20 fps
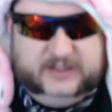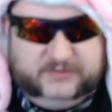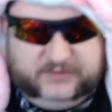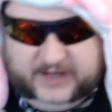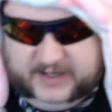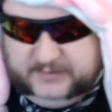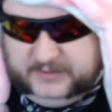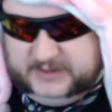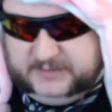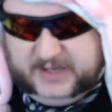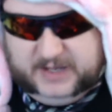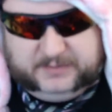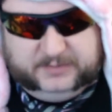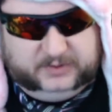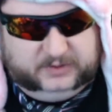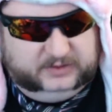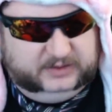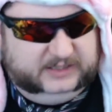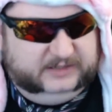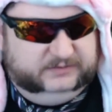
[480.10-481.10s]
family
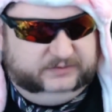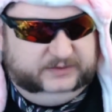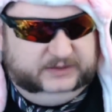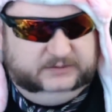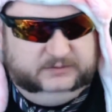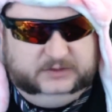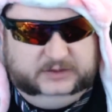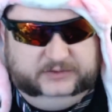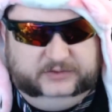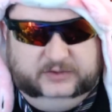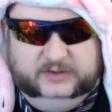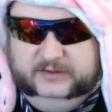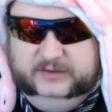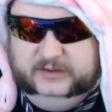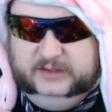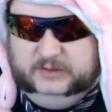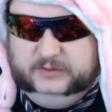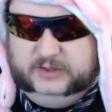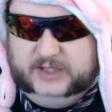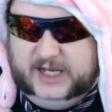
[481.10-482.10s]
member. If it was,
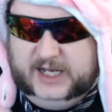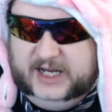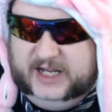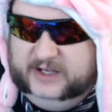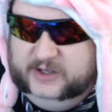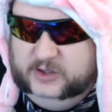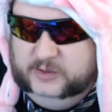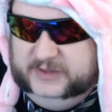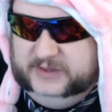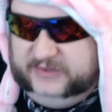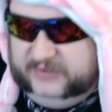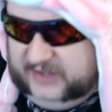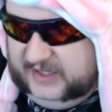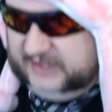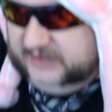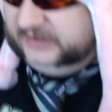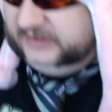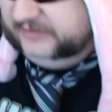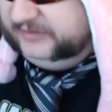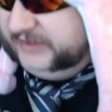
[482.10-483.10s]
oh God, I hope it's
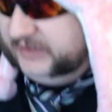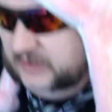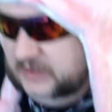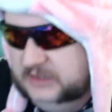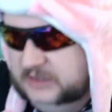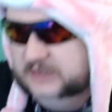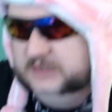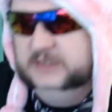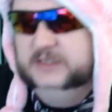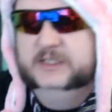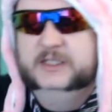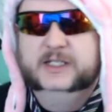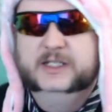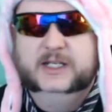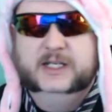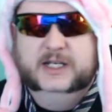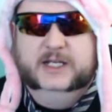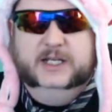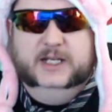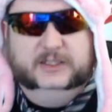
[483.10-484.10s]
not living.
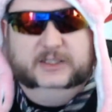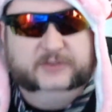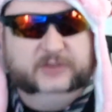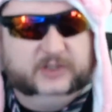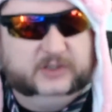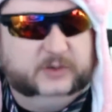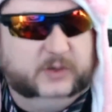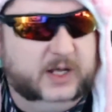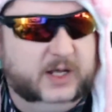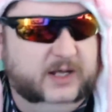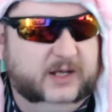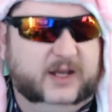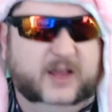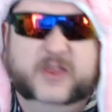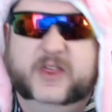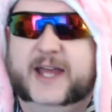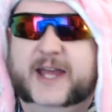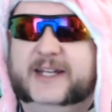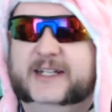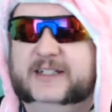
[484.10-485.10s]
So
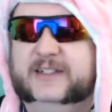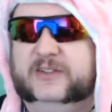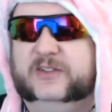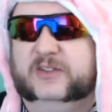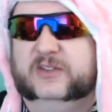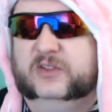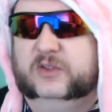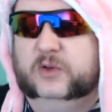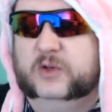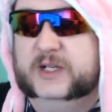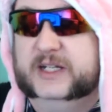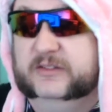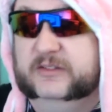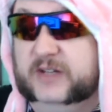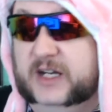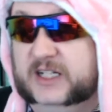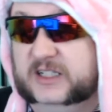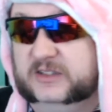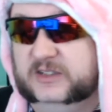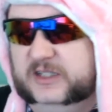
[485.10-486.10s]
that is the story of
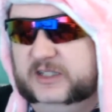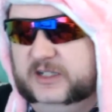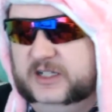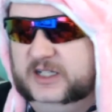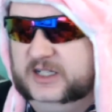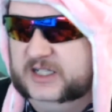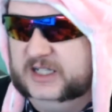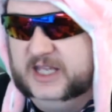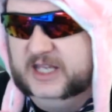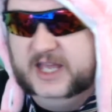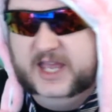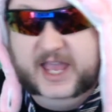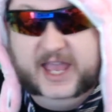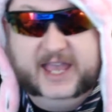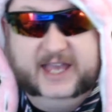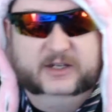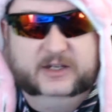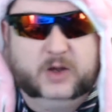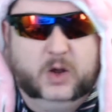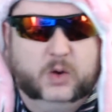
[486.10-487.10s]
UgliDawg
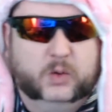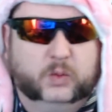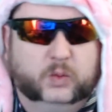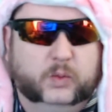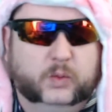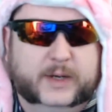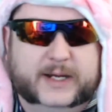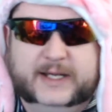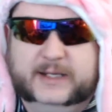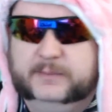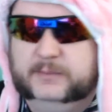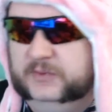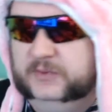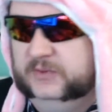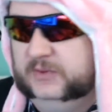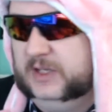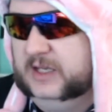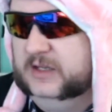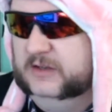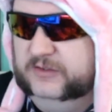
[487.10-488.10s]
and
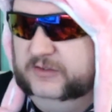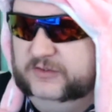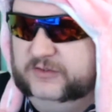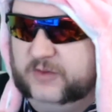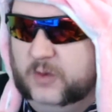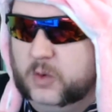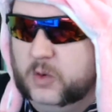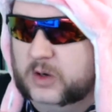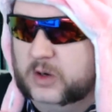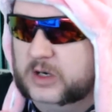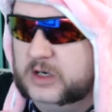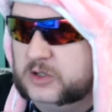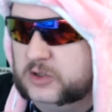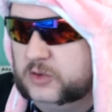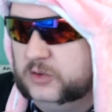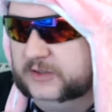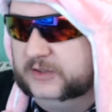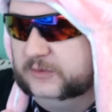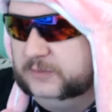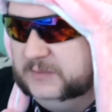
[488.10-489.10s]
ribs for
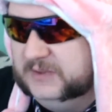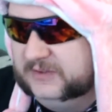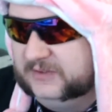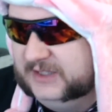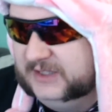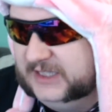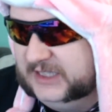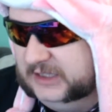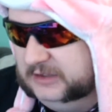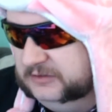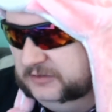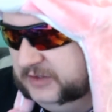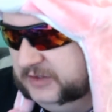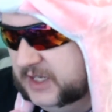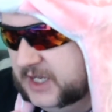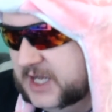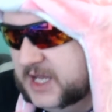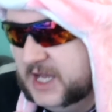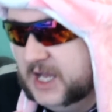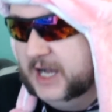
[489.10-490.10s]
Christmas Eve.
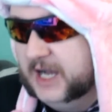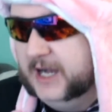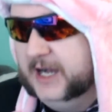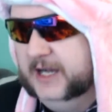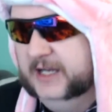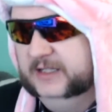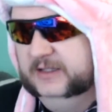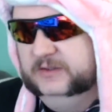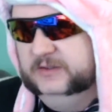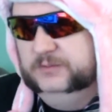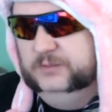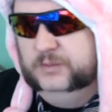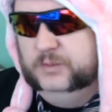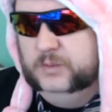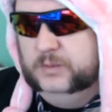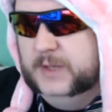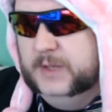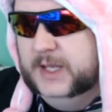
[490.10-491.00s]
I'm